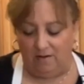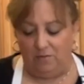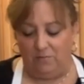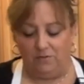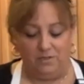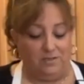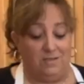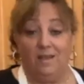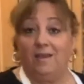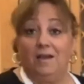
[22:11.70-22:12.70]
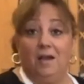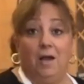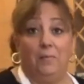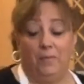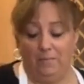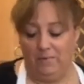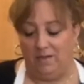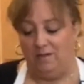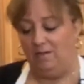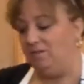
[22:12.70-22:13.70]
And it almost looks like a
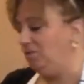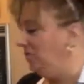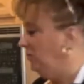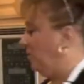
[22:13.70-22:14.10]
pumpkin. And it's